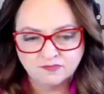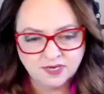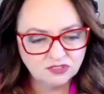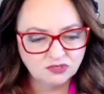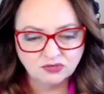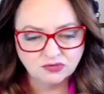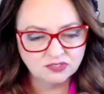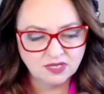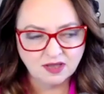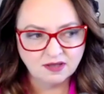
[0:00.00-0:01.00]
of my
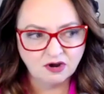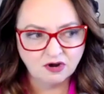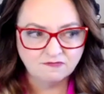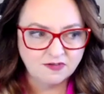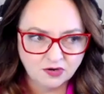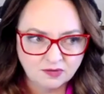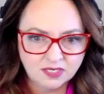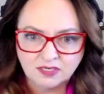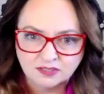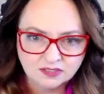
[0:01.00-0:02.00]
circles ha- are very
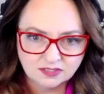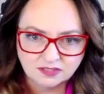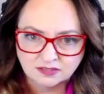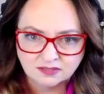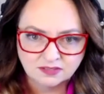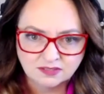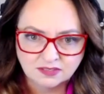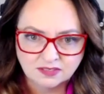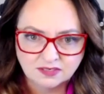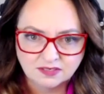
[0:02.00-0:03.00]
mixed.
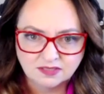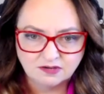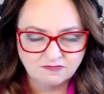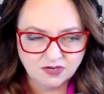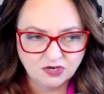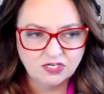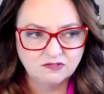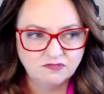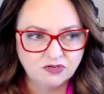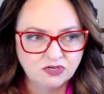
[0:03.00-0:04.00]
They're very
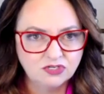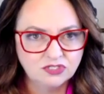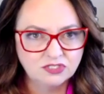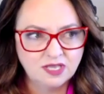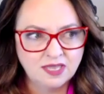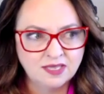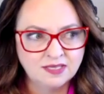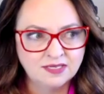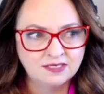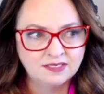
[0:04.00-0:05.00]
diverse,
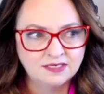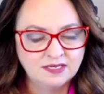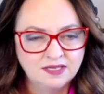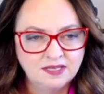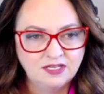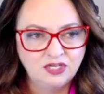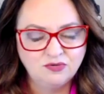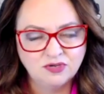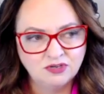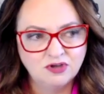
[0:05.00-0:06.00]
and you
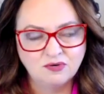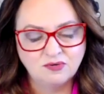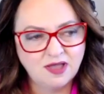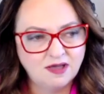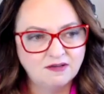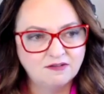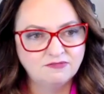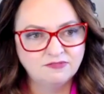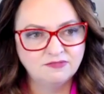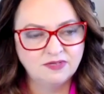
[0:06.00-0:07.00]
can go have
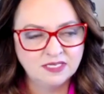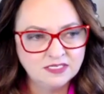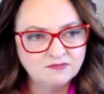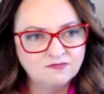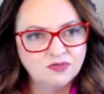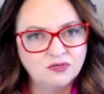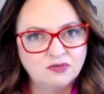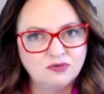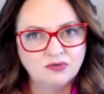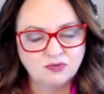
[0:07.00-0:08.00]
Indian
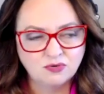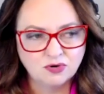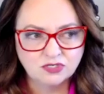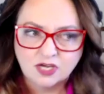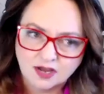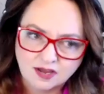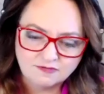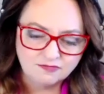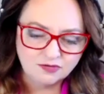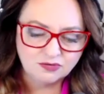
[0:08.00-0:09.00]
food or Thai
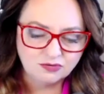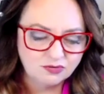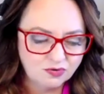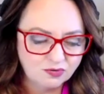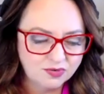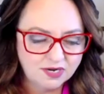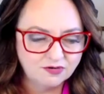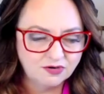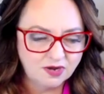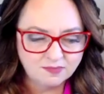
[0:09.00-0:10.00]
food or
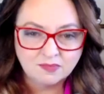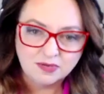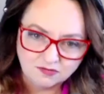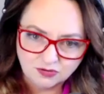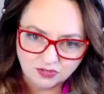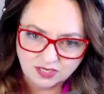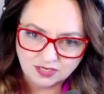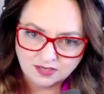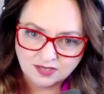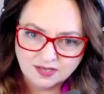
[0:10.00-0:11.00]
whatever. I'm a big foodie.
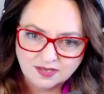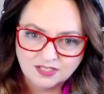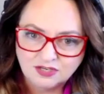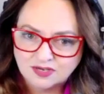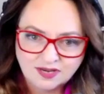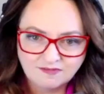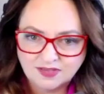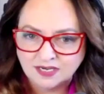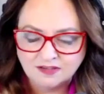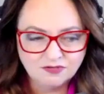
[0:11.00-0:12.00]
You can have
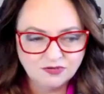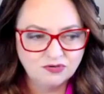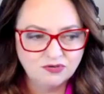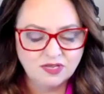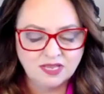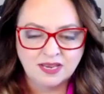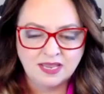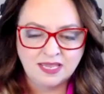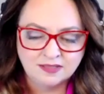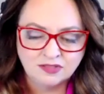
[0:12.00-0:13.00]
any food. And
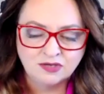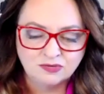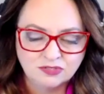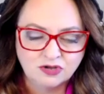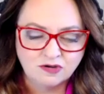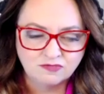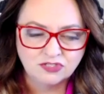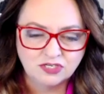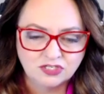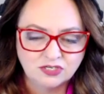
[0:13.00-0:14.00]
in those
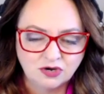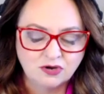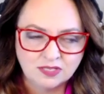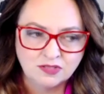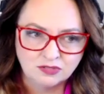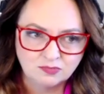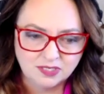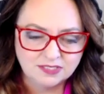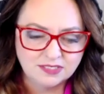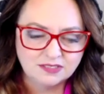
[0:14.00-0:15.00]
conversations or in those
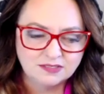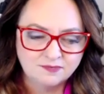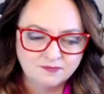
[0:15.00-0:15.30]
places,